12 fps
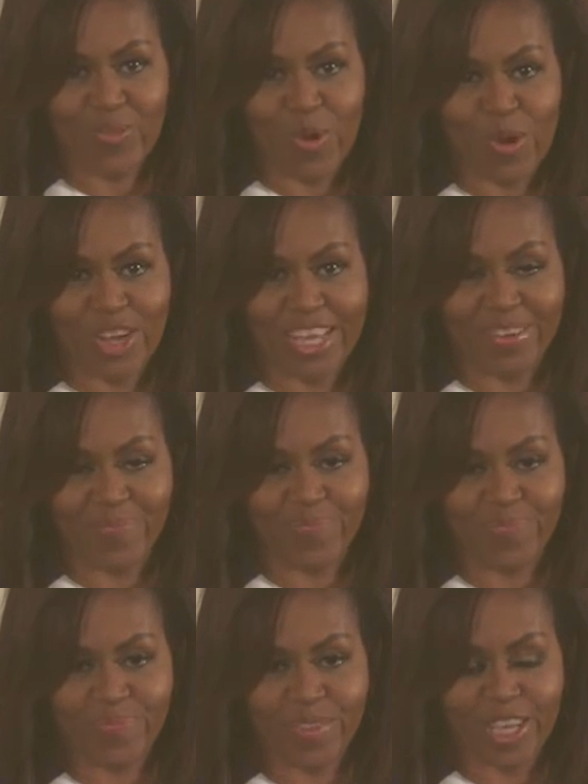working.
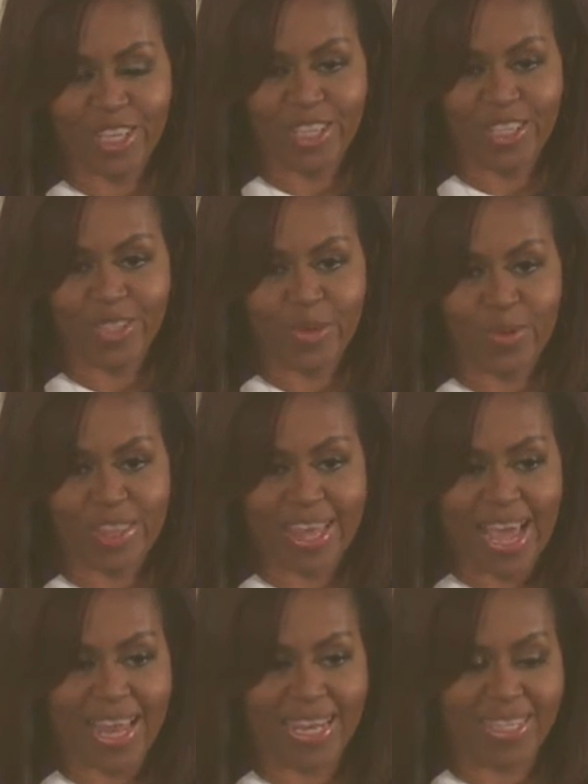So, with
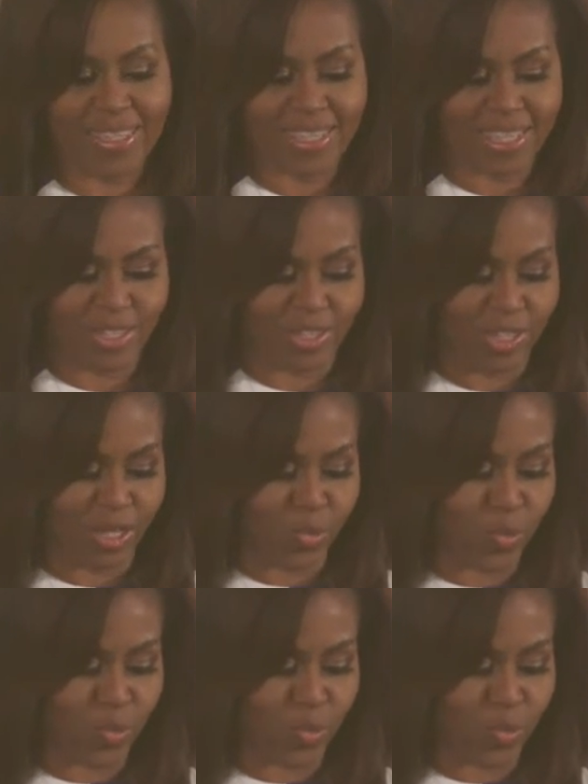that, let's get to the